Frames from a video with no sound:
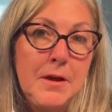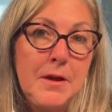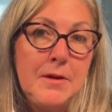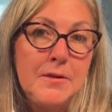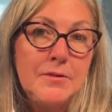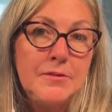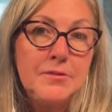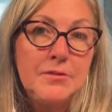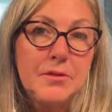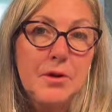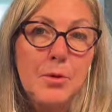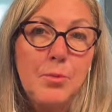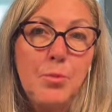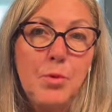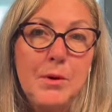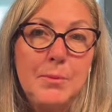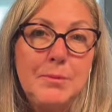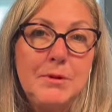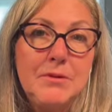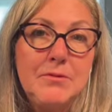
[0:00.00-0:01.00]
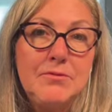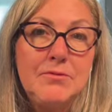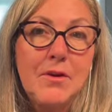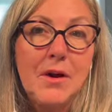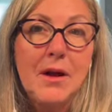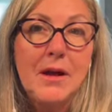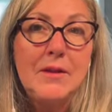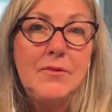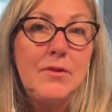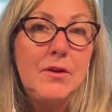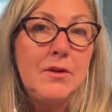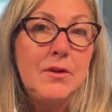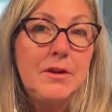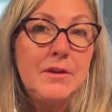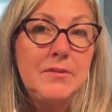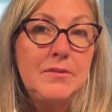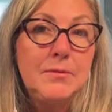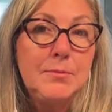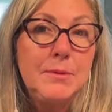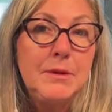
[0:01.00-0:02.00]
some women find their
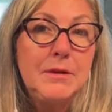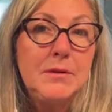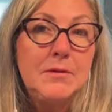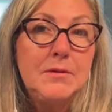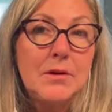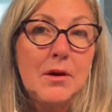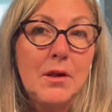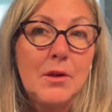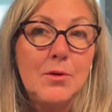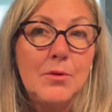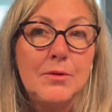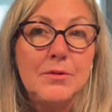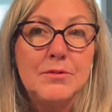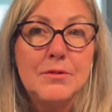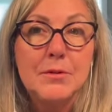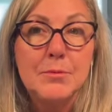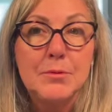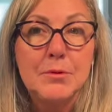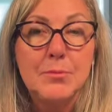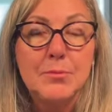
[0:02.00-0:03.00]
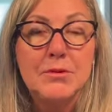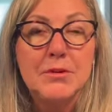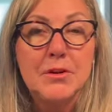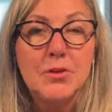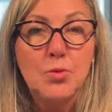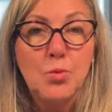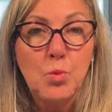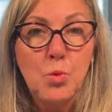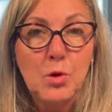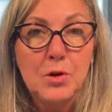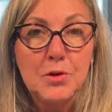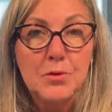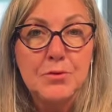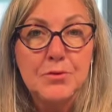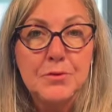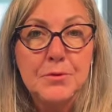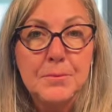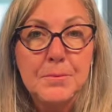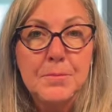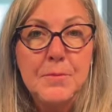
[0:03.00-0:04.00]
histamine intolerance symptoms get
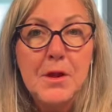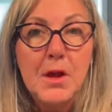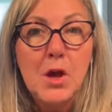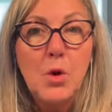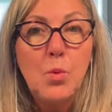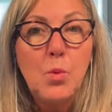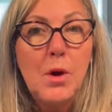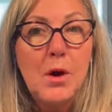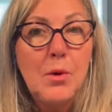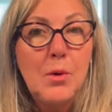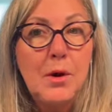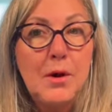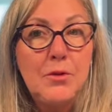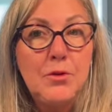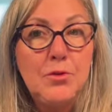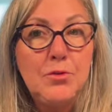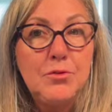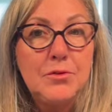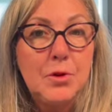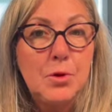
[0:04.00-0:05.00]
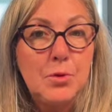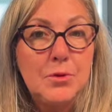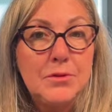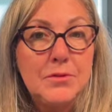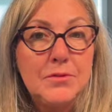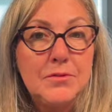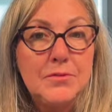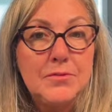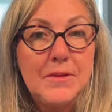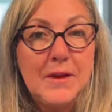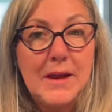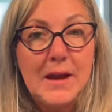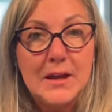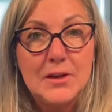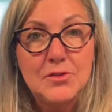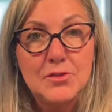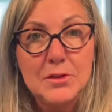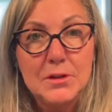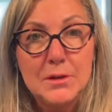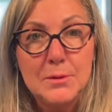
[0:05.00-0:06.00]
worse, while others notice they
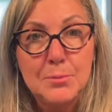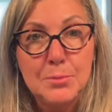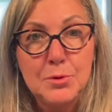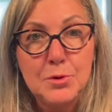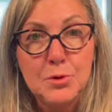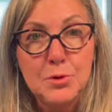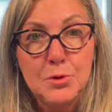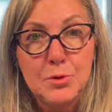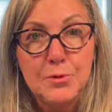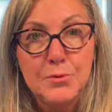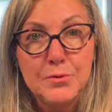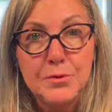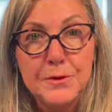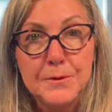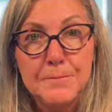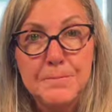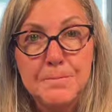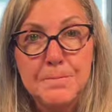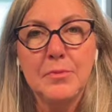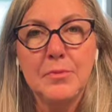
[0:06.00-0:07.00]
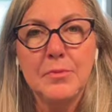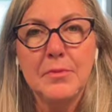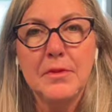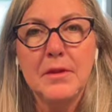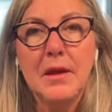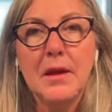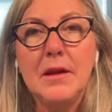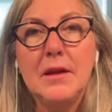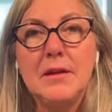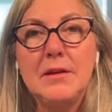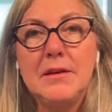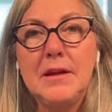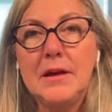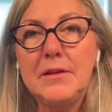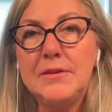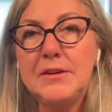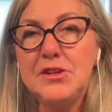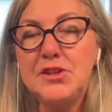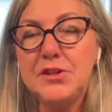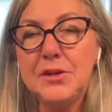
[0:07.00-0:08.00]
actually improve. Now,
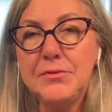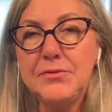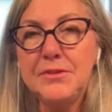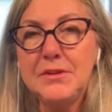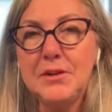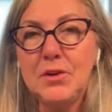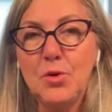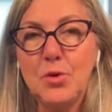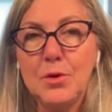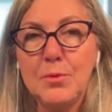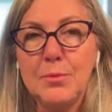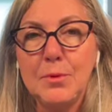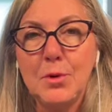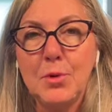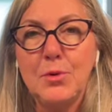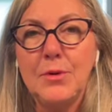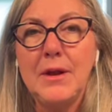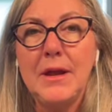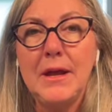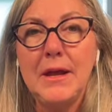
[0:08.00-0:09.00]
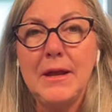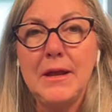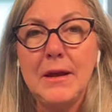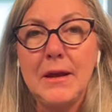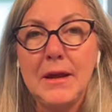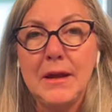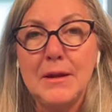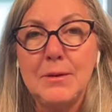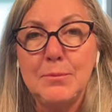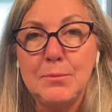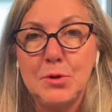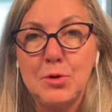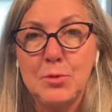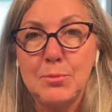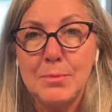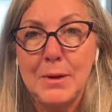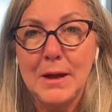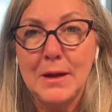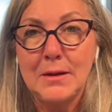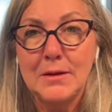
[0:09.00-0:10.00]
these shifts in hormone and immune
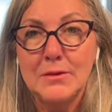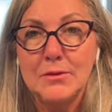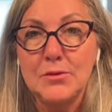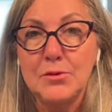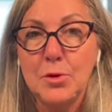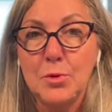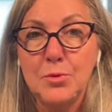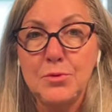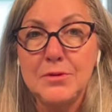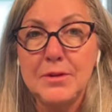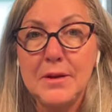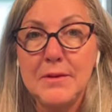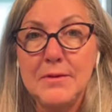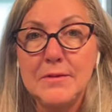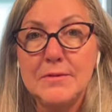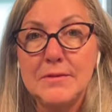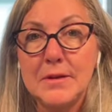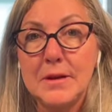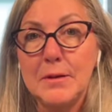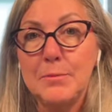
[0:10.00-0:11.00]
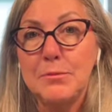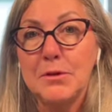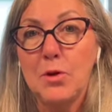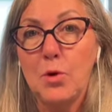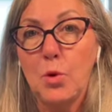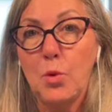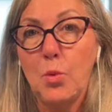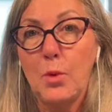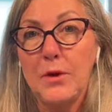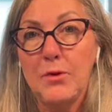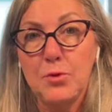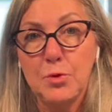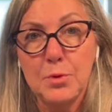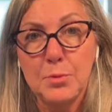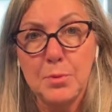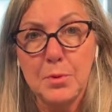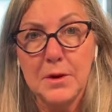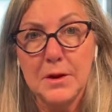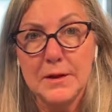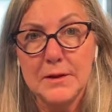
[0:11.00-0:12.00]
balance don't stay the same the whole way through
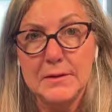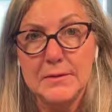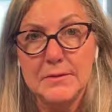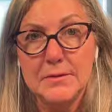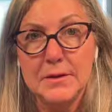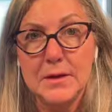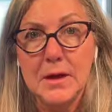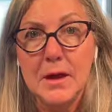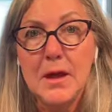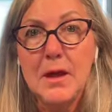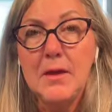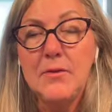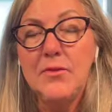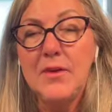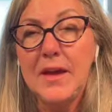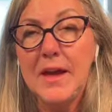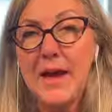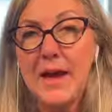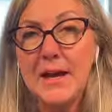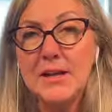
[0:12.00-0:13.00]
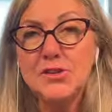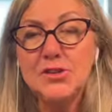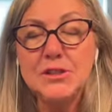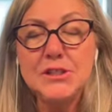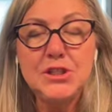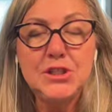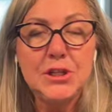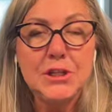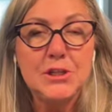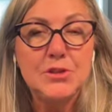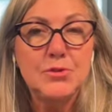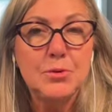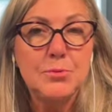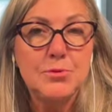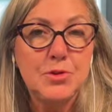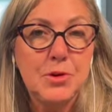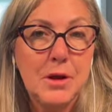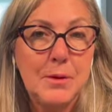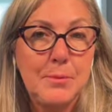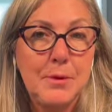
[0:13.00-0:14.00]
pregnancy. They actually change from
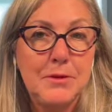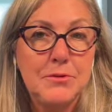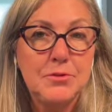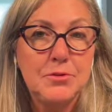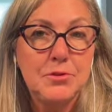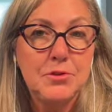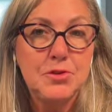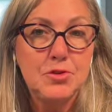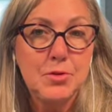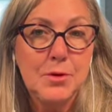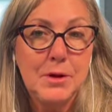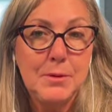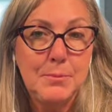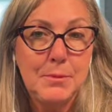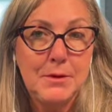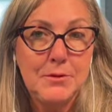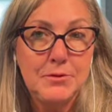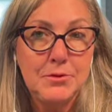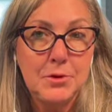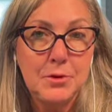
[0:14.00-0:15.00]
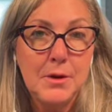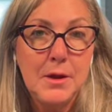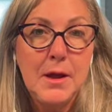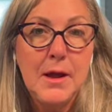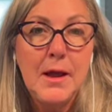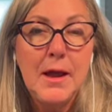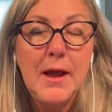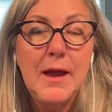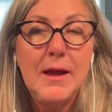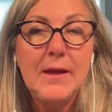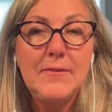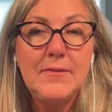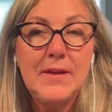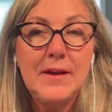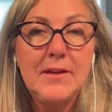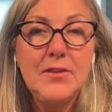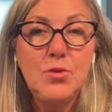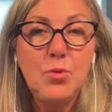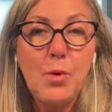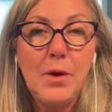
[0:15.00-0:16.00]
trimester to trimester, and
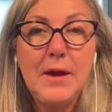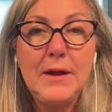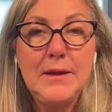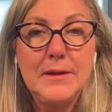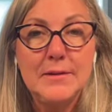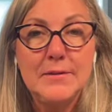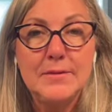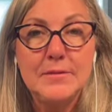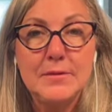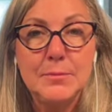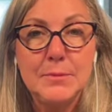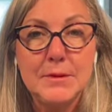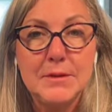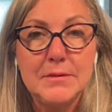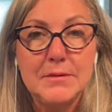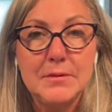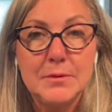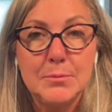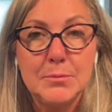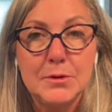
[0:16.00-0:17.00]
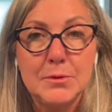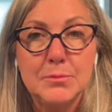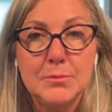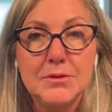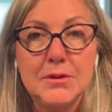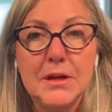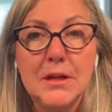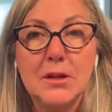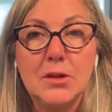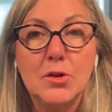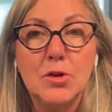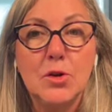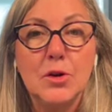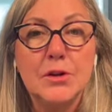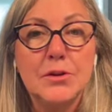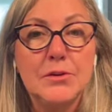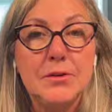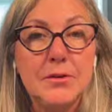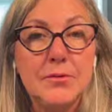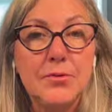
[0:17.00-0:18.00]
that's why histamine symptoms can look
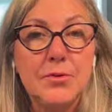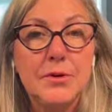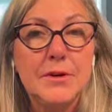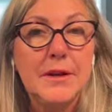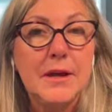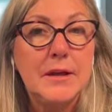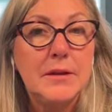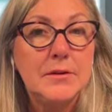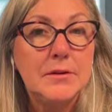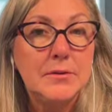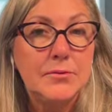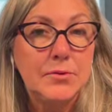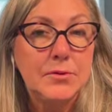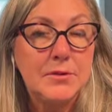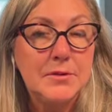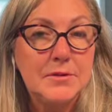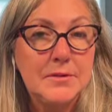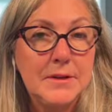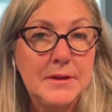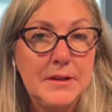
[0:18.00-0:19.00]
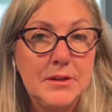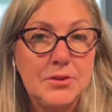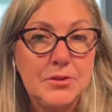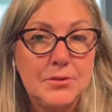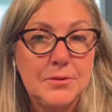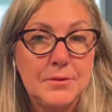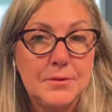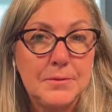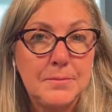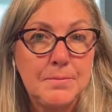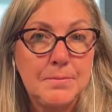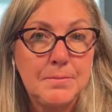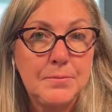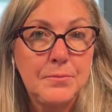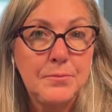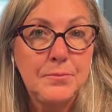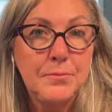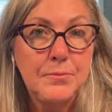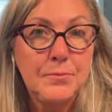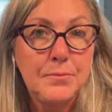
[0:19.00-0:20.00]
different at different stages.
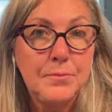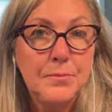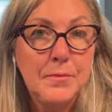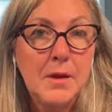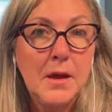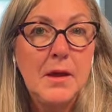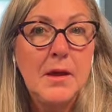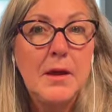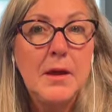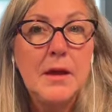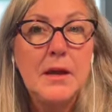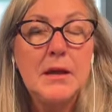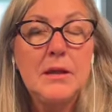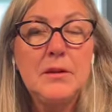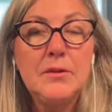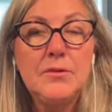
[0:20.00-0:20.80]
In the